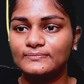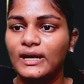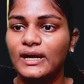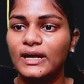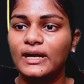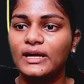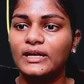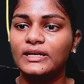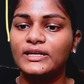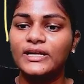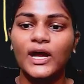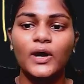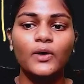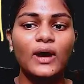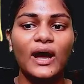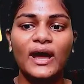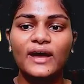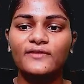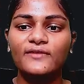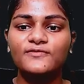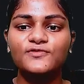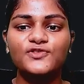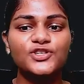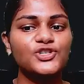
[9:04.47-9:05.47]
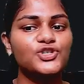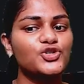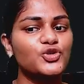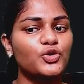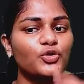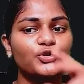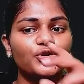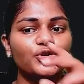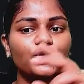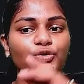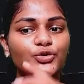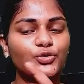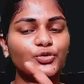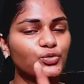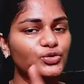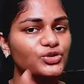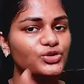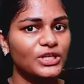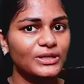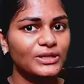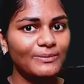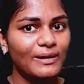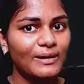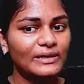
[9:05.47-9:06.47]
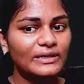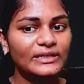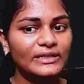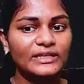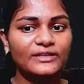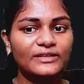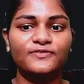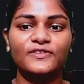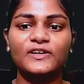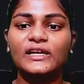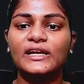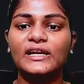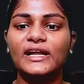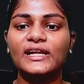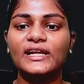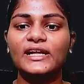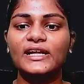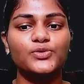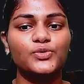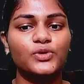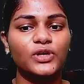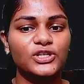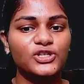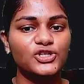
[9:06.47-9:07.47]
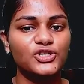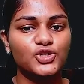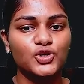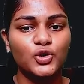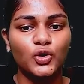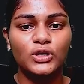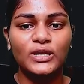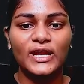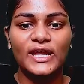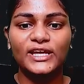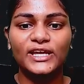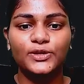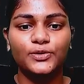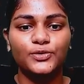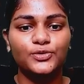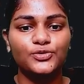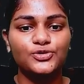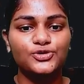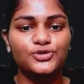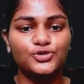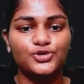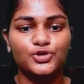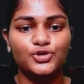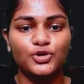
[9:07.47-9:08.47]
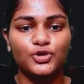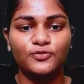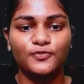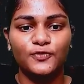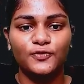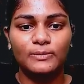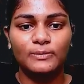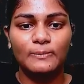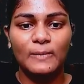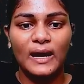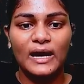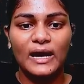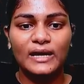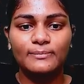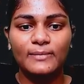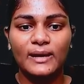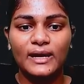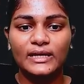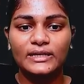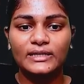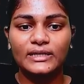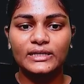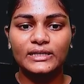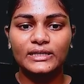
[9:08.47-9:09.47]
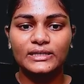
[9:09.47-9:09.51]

Now I have just shown you 2-3 magnetic field lines. You can show like you used to show for a bar magnet.